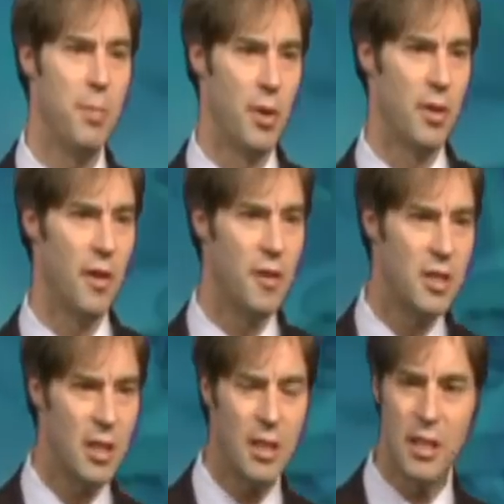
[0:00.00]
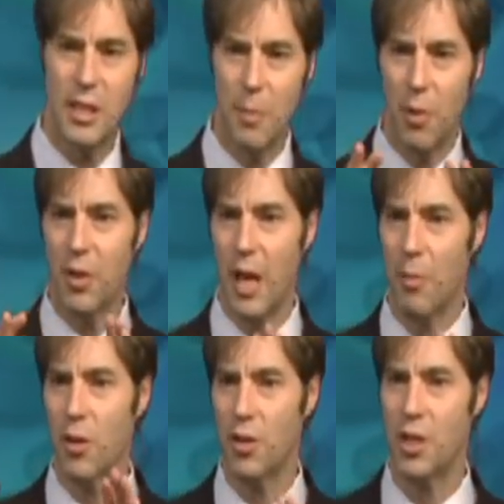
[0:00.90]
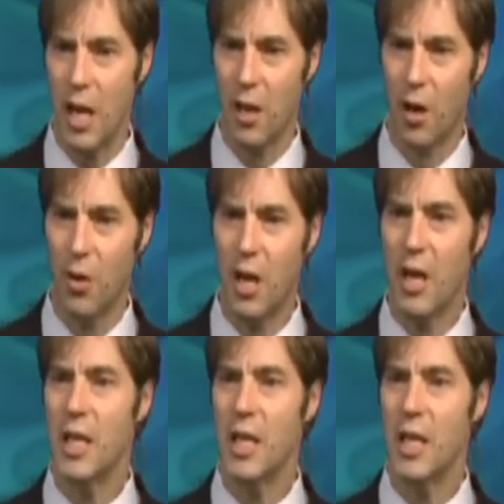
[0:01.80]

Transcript: simple, if it's just a simple chemical jello,